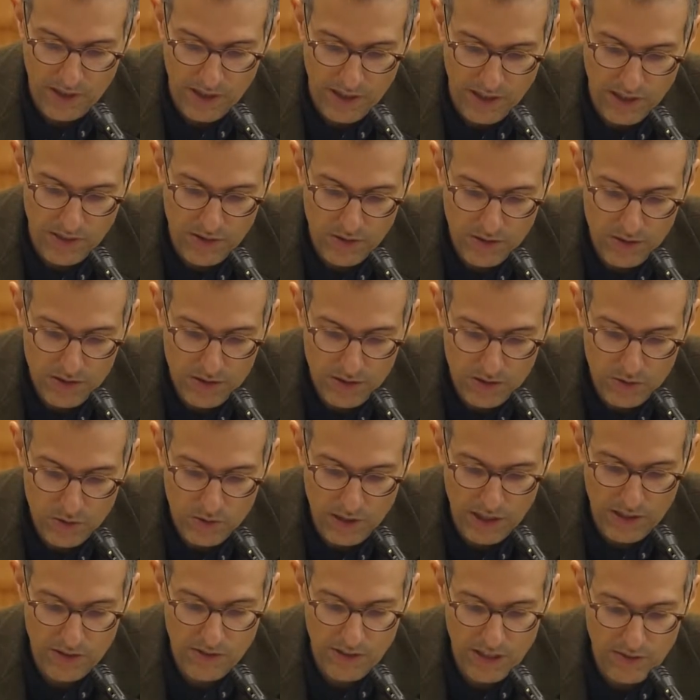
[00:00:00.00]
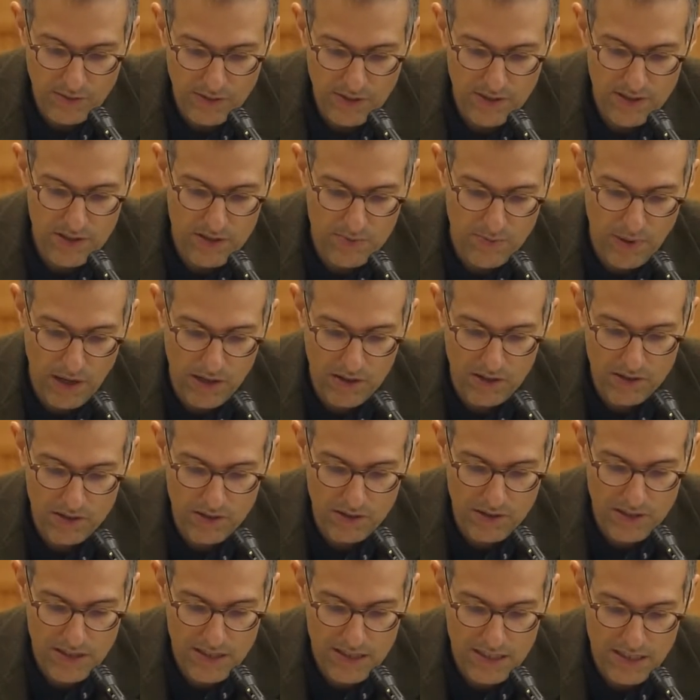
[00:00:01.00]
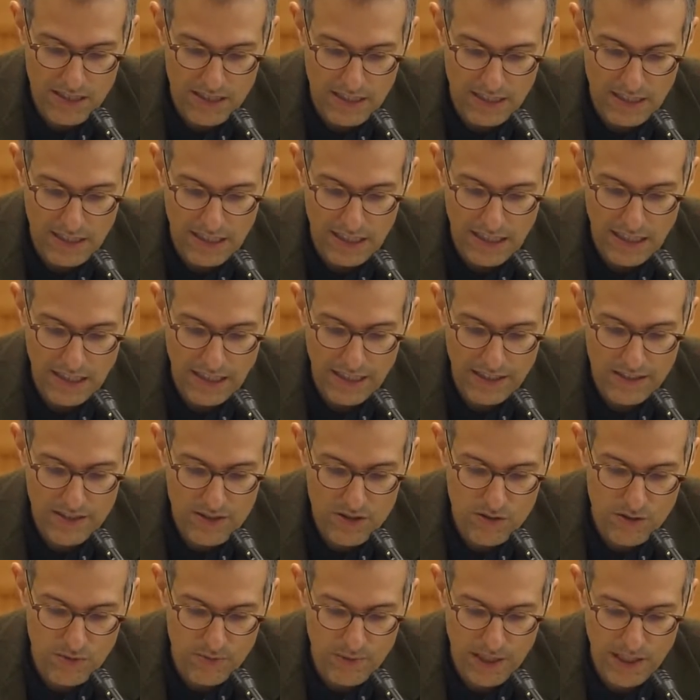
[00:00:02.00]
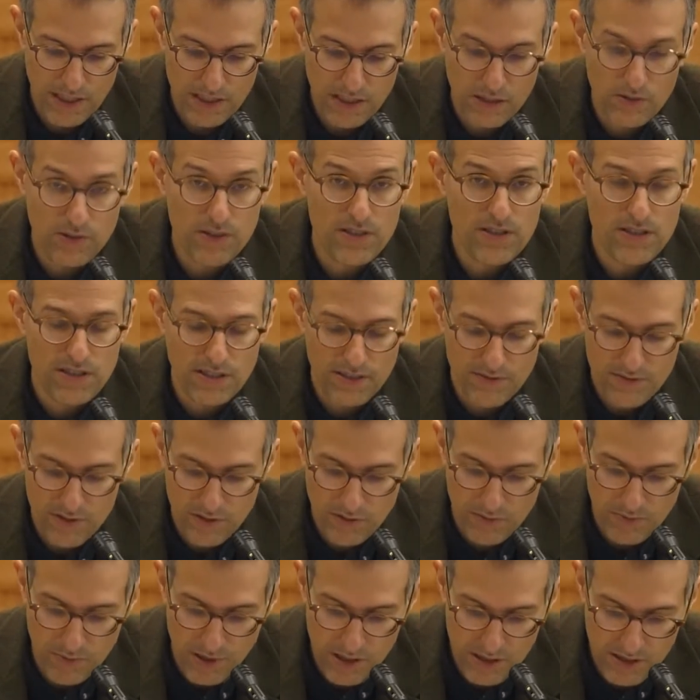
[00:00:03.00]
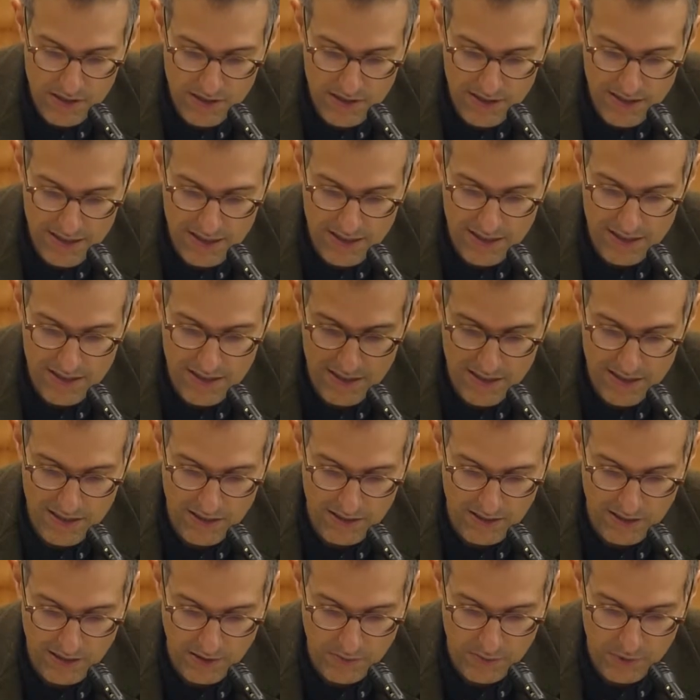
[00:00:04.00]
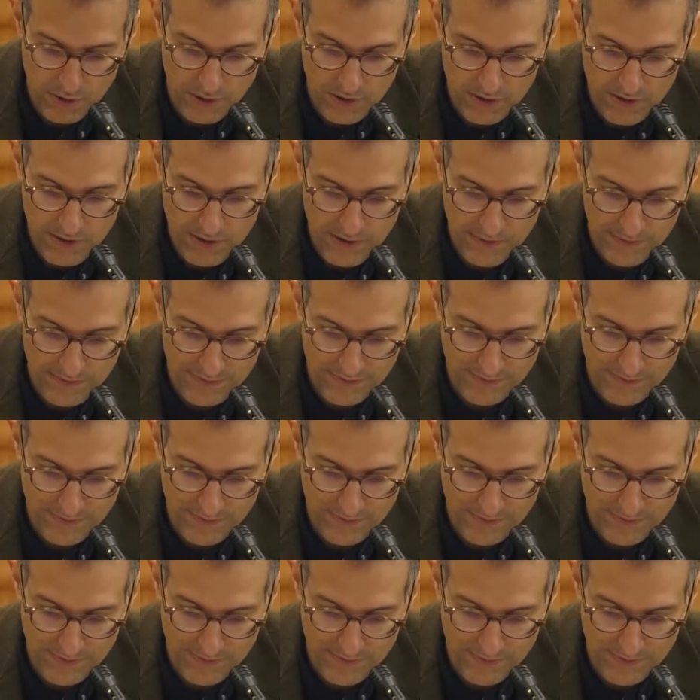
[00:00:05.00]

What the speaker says: In order to unravel this paradox, let us remind ourselves of Marx's starting point.